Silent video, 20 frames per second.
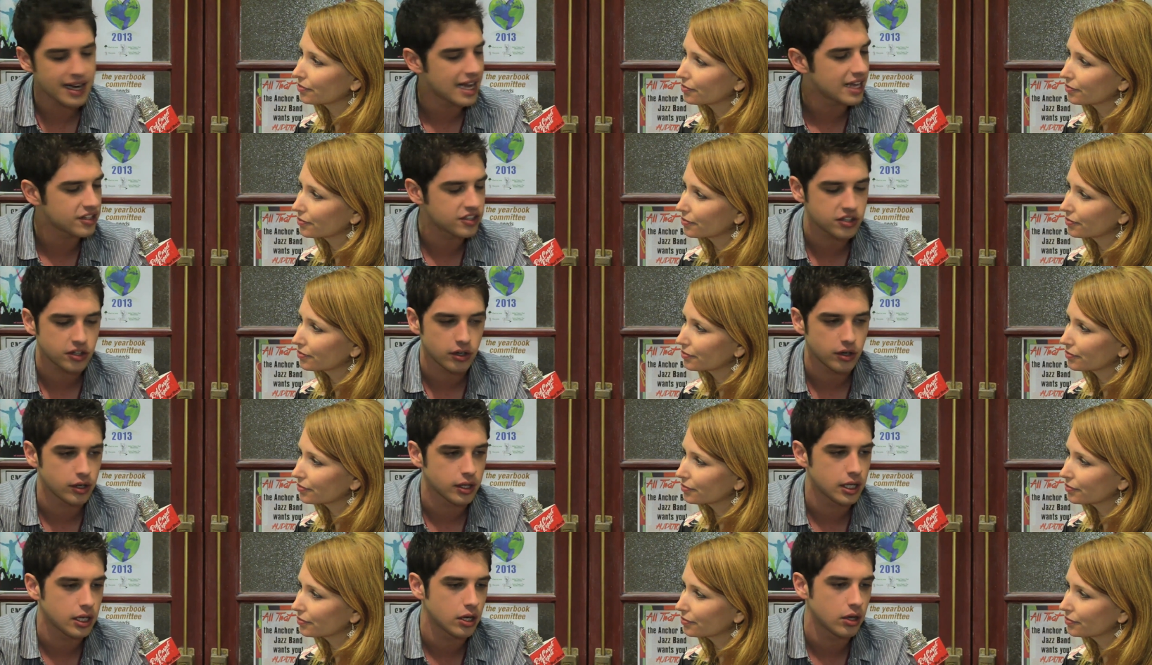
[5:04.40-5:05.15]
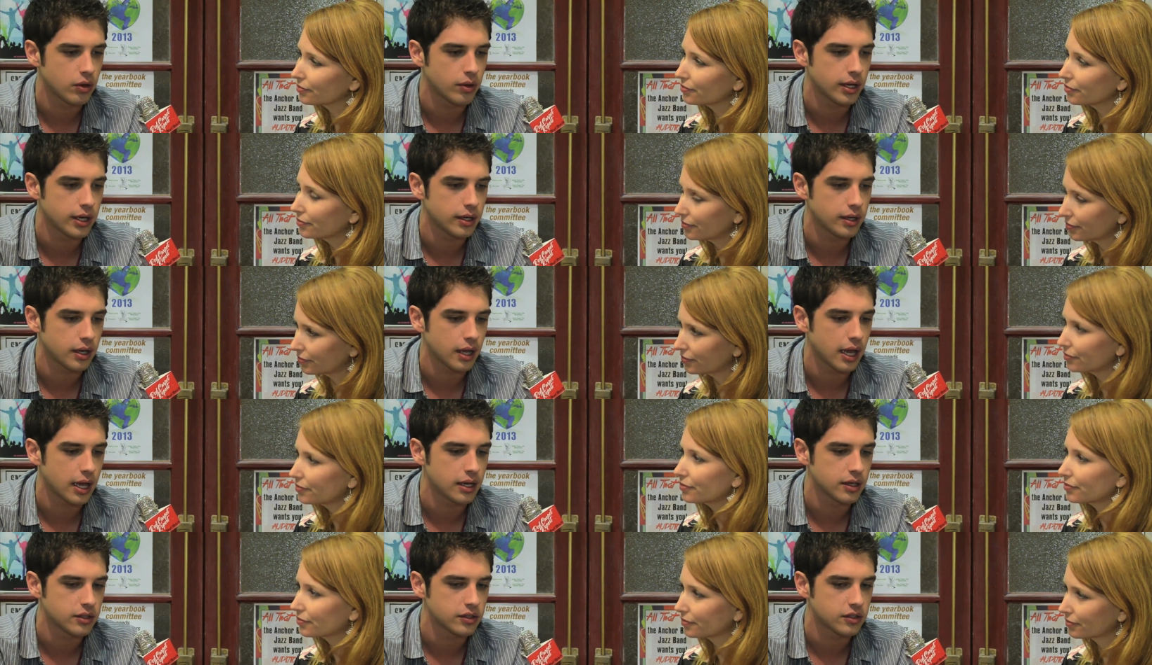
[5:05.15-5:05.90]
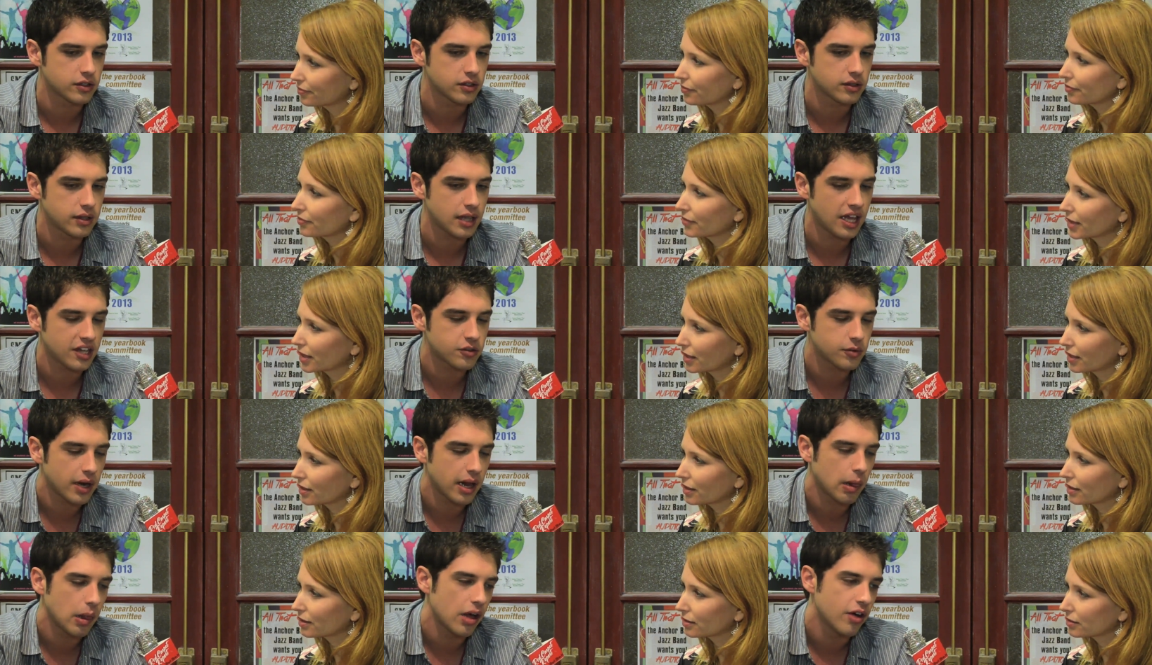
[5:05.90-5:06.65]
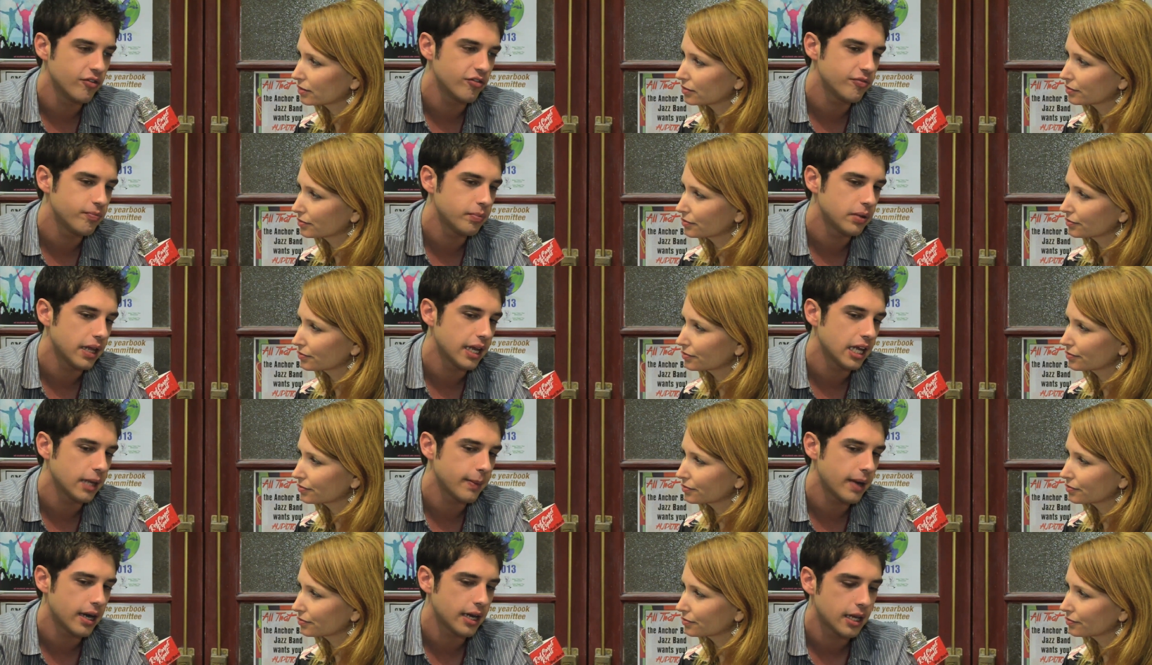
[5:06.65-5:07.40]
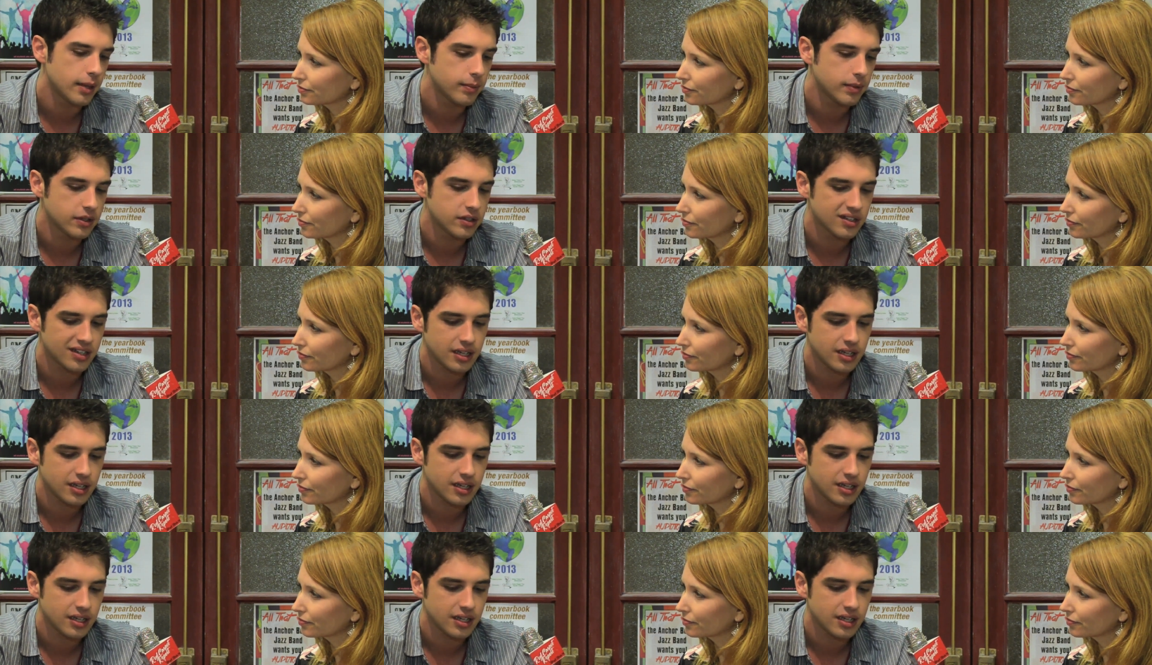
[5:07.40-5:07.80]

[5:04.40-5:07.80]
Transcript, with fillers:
Speaker 1: an answer, you know. And and that's what I love playing about him is